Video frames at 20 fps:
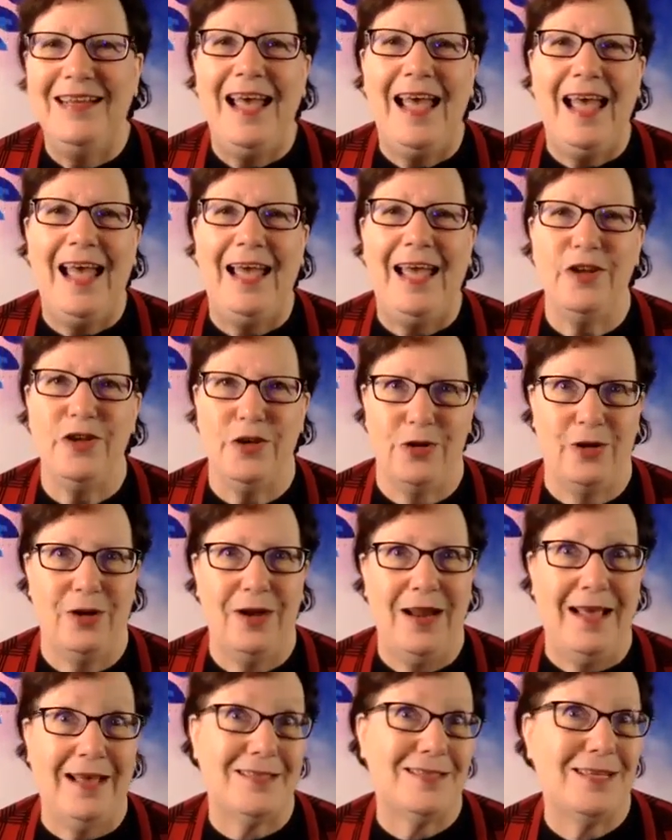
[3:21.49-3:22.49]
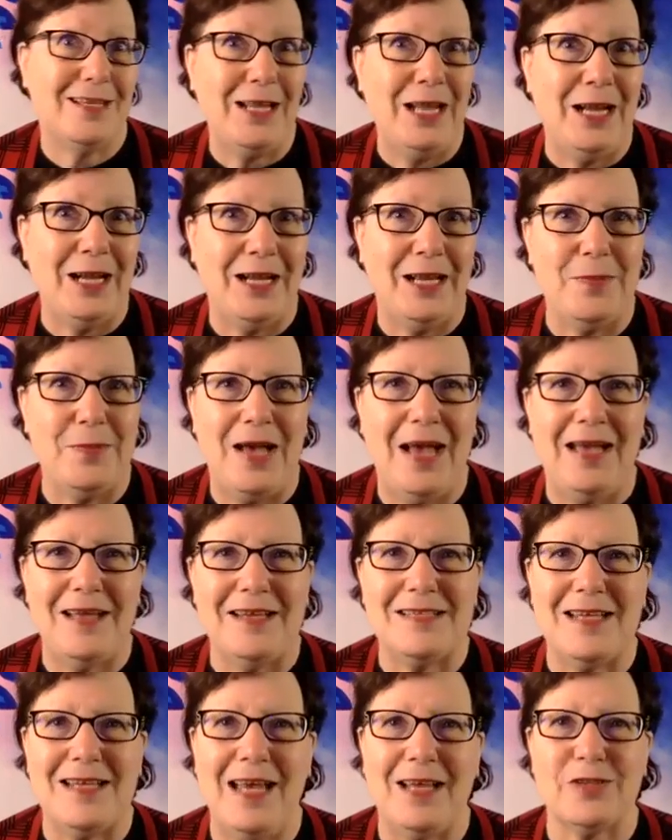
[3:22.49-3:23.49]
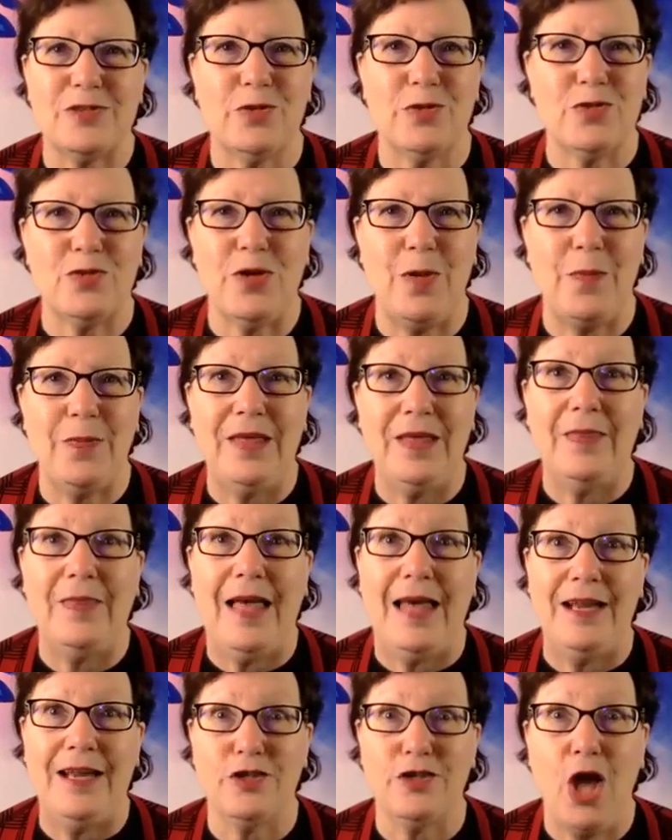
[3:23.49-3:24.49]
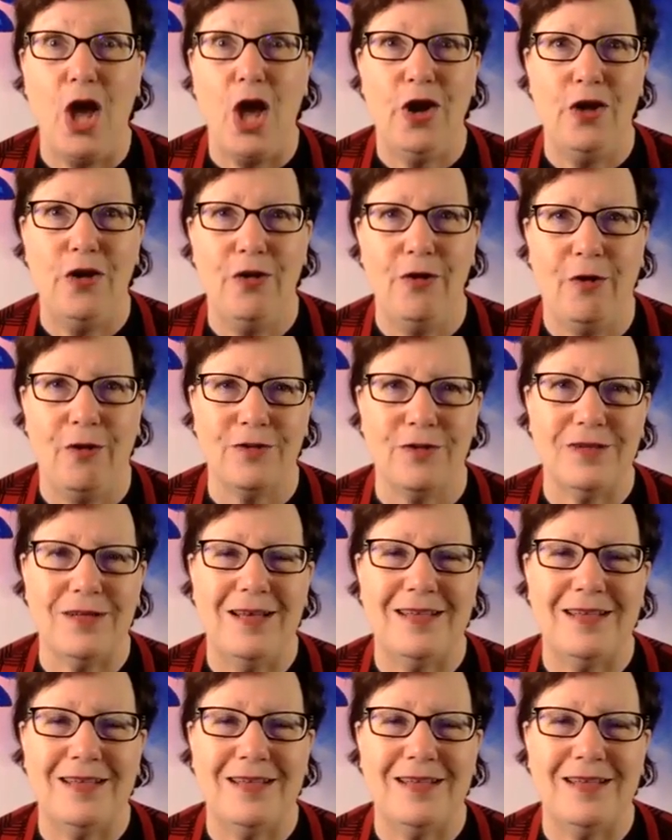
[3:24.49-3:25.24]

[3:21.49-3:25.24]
and you're not accidentally paying tax on something that is not